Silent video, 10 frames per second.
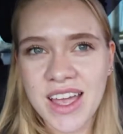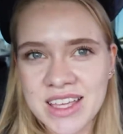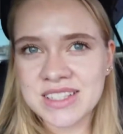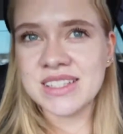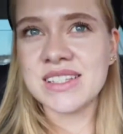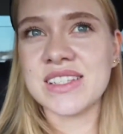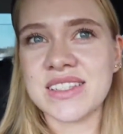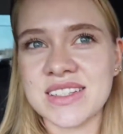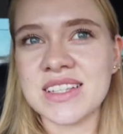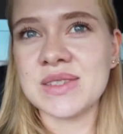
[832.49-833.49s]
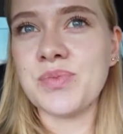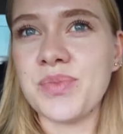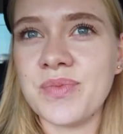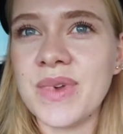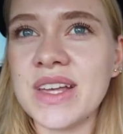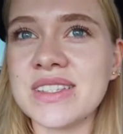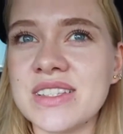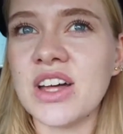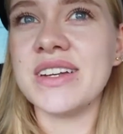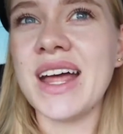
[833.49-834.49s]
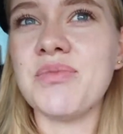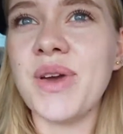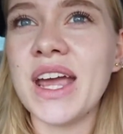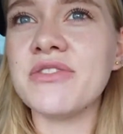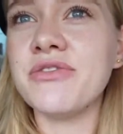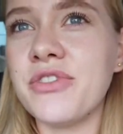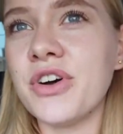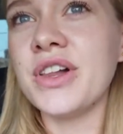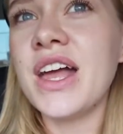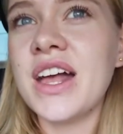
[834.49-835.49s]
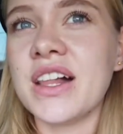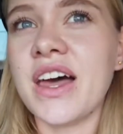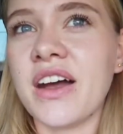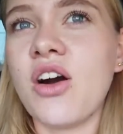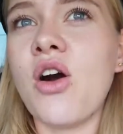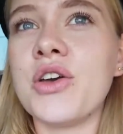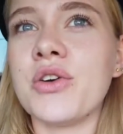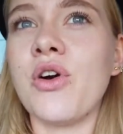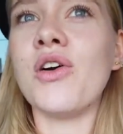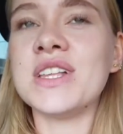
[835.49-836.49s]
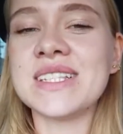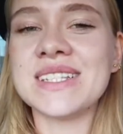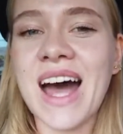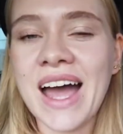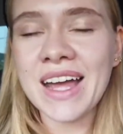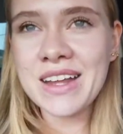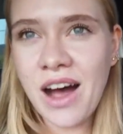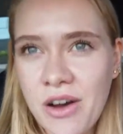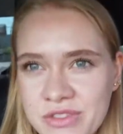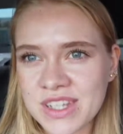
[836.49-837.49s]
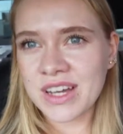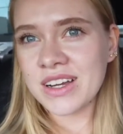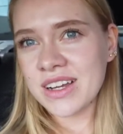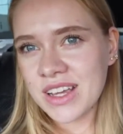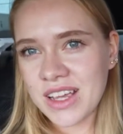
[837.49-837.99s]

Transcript: it's not that painful like how you go inside after